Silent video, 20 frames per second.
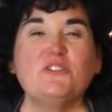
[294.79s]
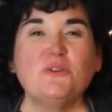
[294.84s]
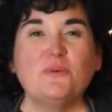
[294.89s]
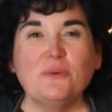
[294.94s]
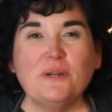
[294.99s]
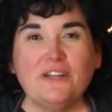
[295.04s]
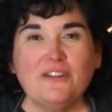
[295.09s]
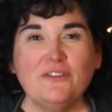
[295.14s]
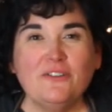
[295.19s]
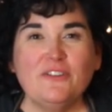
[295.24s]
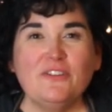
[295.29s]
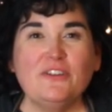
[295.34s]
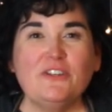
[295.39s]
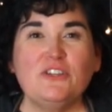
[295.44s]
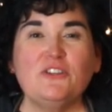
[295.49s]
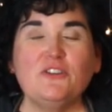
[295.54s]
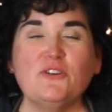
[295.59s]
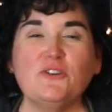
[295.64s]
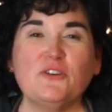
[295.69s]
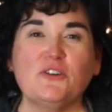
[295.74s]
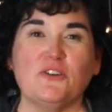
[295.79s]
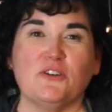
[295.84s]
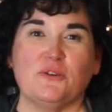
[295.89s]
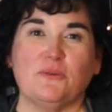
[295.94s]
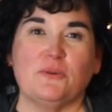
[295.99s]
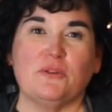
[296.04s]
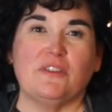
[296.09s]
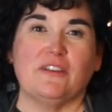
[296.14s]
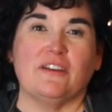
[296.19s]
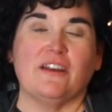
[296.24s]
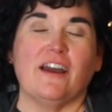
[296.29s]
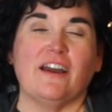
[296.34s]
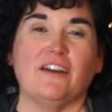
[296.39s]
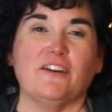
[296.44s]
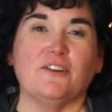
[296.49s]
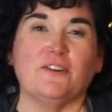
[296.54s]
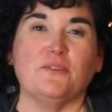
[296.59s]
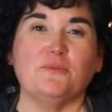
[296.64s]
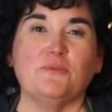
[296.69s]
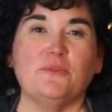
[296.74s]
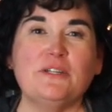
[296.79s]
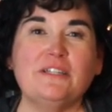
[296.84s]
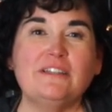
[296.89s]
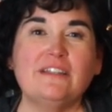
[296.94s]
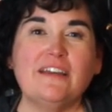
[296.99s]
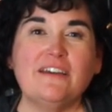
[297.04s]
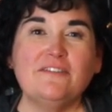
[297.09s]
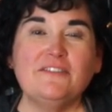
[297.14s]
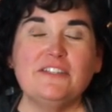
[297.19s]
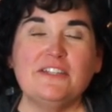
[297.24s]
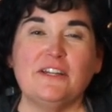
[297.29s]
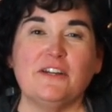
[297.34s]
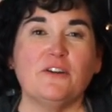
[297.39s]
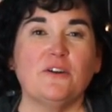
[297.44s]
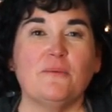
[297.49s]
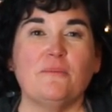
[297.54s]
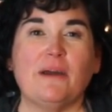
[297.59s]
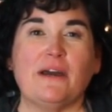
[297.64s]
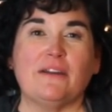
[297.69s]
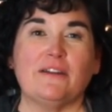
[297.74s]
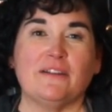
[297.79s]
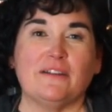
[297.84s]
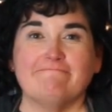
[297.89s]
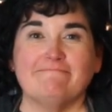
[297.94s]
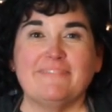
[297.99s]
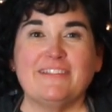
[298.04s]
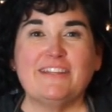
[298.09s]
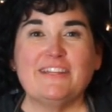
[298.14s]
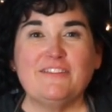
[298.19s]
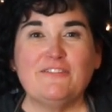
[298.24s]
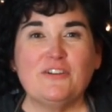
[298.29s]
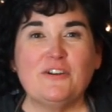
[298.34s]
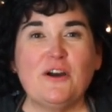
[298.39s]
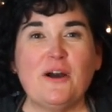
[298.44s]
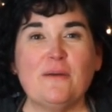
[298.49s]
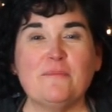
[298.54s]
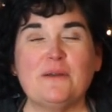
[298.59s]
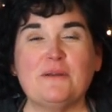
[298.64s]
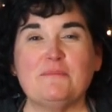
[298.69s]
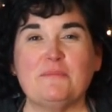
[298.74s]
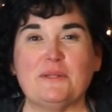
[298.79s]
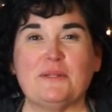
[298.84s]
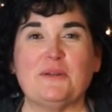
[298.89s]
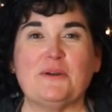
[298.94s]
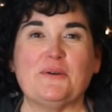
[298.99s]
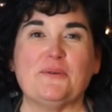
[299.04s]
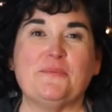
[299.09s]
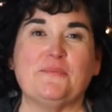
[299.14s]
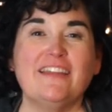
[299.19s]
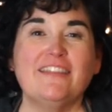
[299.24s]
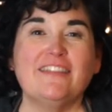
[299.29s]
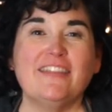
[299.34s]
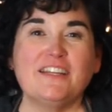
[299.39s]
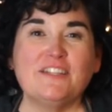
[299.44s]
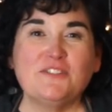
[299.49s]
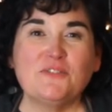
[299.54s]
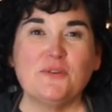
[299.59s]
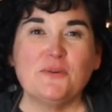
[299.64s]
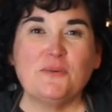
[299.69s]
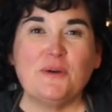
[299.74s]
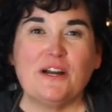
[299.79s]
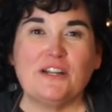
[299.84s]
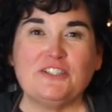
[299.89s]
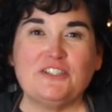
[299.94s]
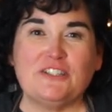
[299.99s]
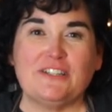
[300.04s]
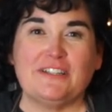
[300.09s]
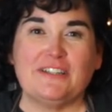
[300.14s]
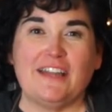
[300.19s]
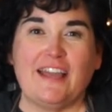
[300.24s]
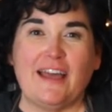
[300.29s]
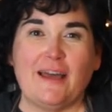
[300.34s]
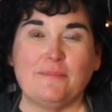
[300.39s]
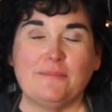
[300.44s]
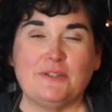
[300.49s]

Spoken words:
what do you think you'll cook with an iron? We'd love to hear about it. Leave a comment below. Thanks for watching. Happy